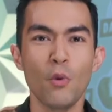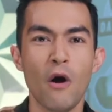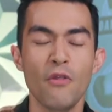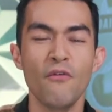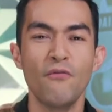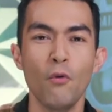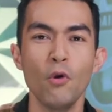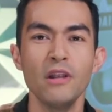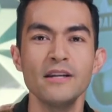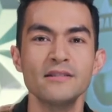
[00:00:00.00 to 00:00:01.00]
well, the
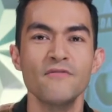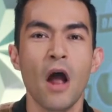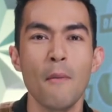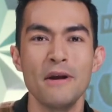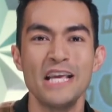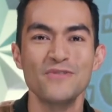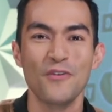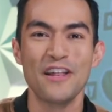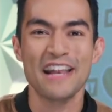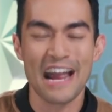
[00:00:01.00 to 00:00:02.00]
full list of nominees
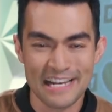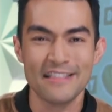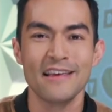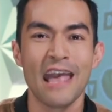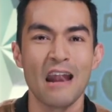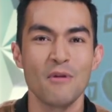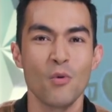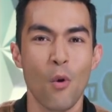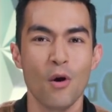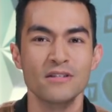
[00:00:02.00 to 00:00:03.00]
for the 90th Academy
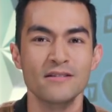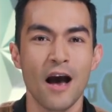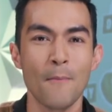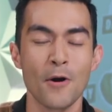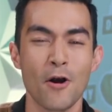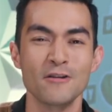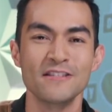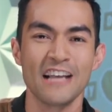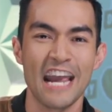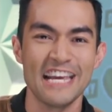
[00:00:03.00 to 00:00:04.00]
Awards is up on our
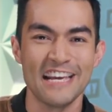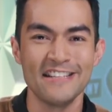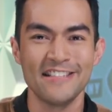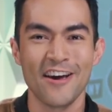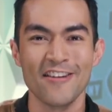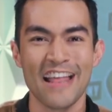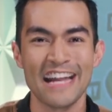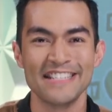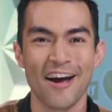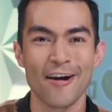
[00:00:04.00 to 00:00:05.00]
site,
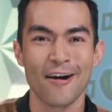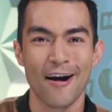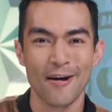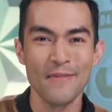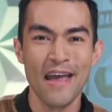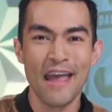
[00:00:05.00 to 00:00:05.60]
etonline.com.